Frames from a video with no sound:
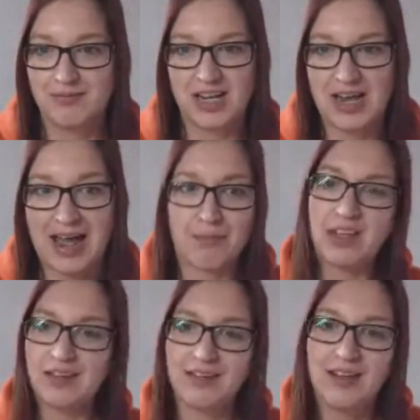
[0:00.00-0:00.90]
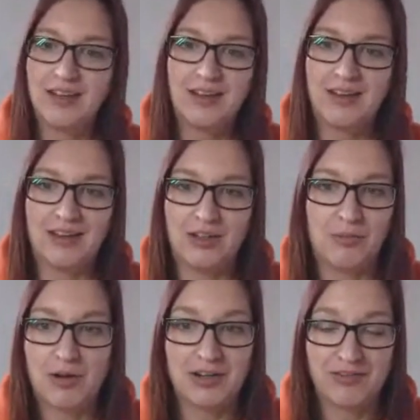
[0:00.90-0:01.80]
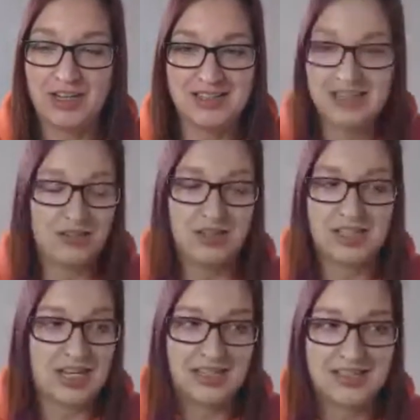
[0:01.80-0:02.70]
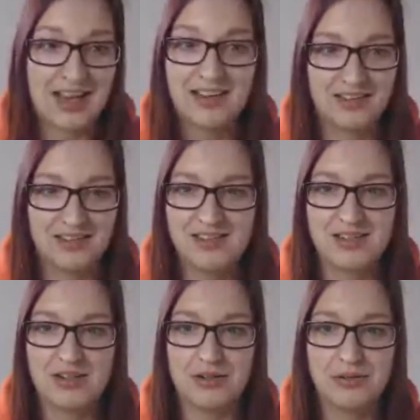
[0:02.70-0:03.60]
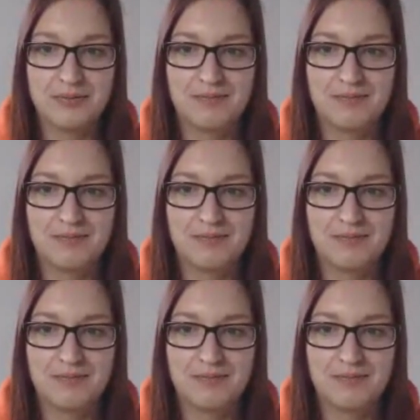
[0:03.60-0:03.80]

a habit, and you won't even. It literally takes seconds to do.